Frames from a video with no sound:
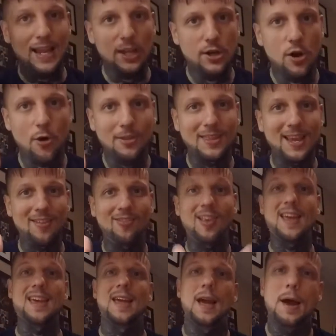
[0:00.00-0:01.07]
You know what they
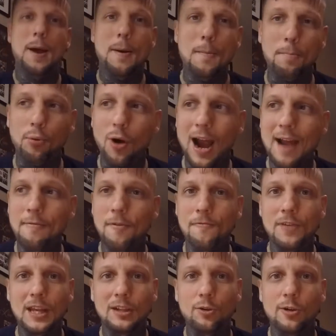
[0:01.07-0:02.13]
say, private
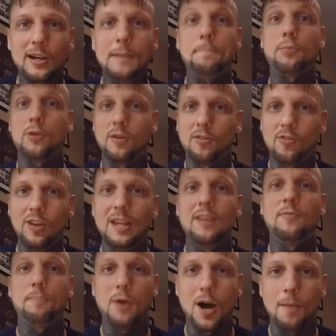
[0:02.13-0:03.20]
victory
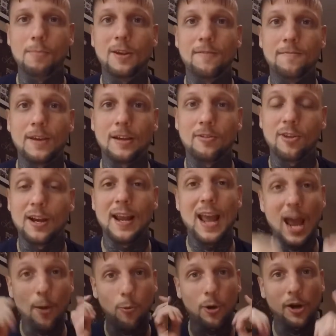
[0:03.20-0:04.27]
precedes public victory,
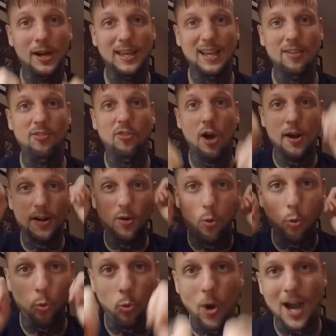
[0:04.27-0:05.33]
and we're gonna get started
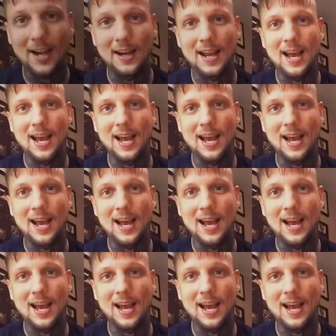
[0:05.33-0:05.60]
right